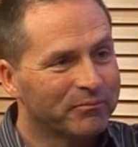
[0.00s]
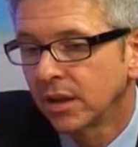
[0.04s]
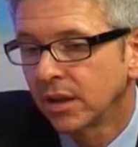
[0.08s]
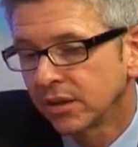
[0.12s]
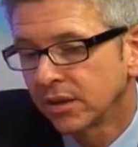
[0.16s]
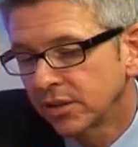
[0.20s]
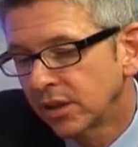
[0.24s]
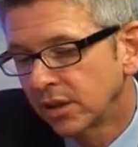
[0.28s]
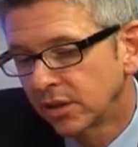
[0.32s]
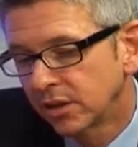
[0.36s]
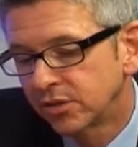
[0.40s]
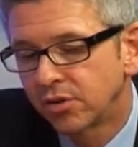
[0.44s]

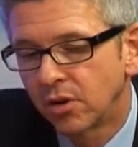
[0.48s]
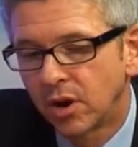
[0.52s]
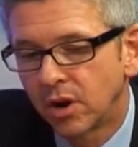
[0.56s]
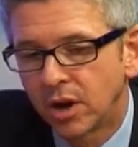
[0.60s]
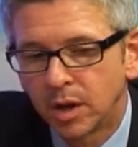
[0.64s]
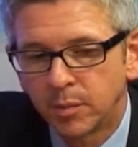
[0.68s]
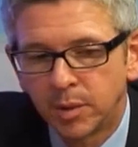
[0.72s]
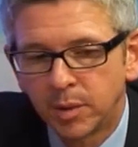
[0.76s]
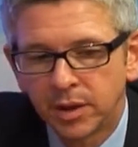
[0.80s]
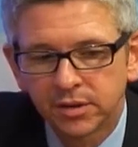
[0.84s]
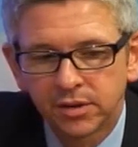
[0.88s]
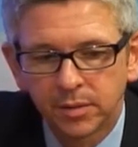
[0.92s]
That's
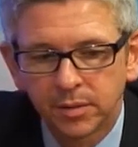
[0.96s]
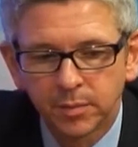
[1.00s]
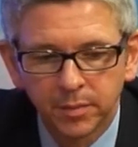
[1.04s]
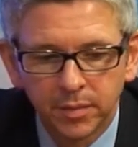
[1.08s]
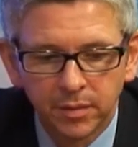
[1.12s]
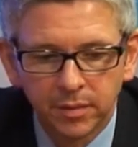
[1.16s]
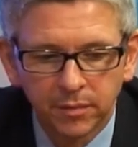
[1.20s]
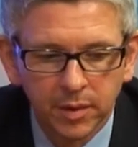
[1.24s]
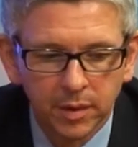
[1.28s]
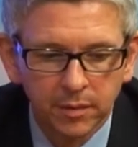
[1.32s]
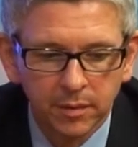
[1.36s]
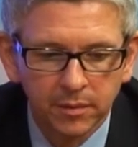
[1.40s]
right. I mean, it's a
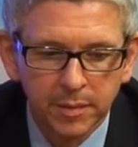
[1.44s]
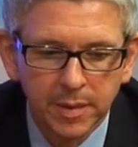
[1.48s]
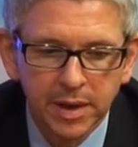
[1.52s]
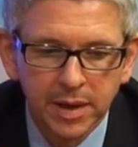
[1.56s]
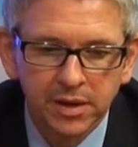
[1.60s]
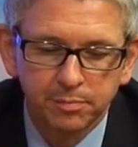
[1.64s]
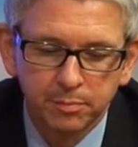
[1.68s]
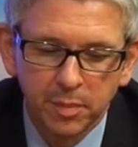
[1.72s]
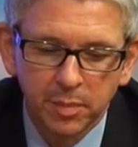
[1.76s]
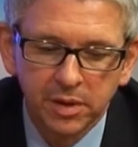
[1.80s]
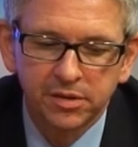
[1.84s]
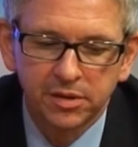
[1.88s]
bit of a
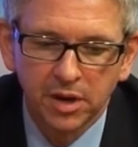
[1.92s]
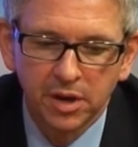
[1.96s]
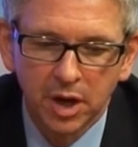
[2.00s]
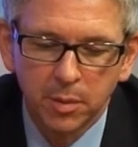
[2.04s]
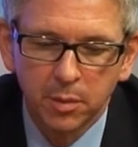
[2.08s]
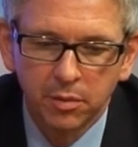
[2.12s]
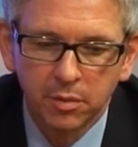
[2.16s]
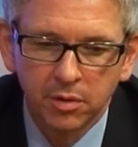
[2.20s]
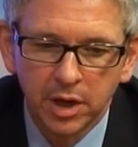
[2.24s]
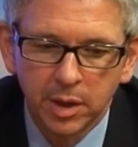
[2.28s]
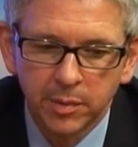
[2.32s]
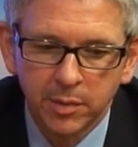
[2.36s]

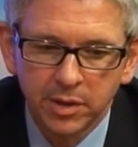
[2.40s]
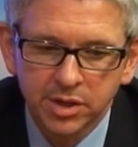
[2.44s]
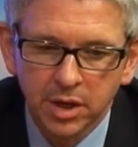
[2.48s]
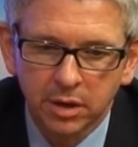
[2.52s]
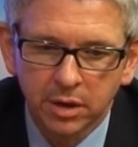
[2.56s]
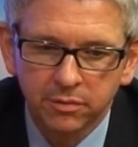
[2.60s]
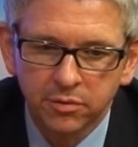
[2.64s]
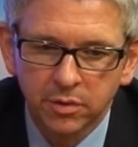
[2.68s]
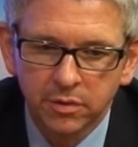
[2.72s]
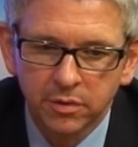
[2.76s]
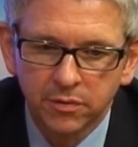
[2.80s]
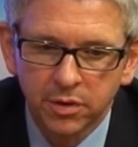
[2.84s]
misnomer, really, but it's
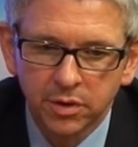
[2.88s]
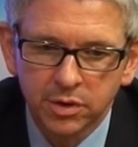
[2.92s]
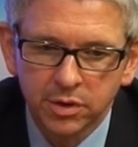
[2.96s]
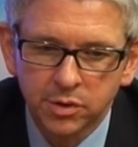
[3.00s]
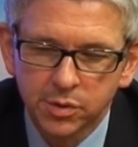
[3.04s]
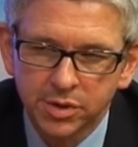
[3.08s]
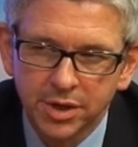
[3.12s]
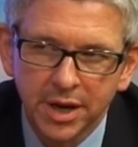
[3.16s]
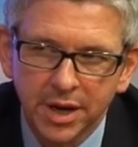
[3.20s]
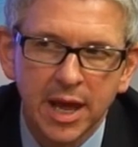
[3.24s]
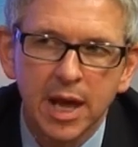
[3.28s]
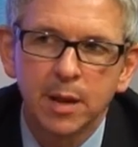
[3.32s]
often referred
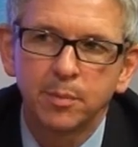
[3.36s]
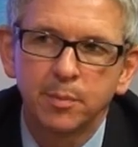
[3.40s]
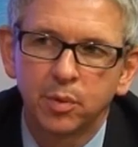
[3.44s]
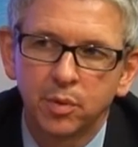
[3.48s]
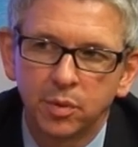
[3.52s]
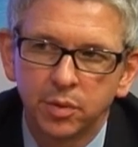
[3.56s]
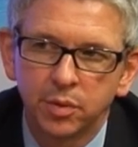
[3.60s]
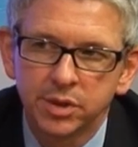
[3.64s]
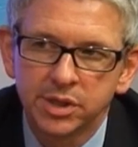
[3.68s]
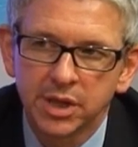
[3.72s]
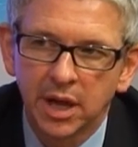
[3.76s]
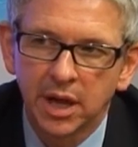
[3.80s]
to as an
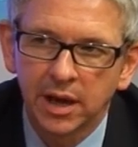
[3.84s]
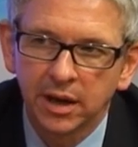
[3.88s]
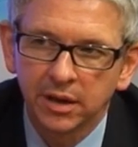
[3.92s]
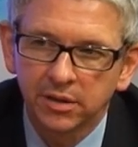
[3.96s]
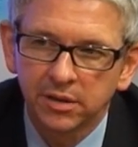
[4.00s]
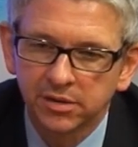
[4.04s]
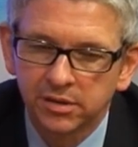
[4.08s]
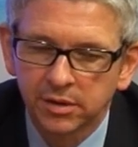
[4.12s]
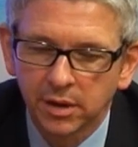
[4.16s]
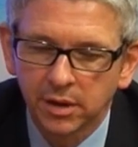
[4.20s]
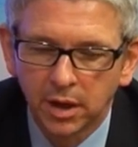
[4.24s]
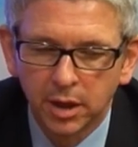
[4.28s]
airport
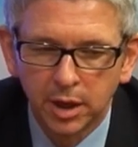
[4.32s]
tax.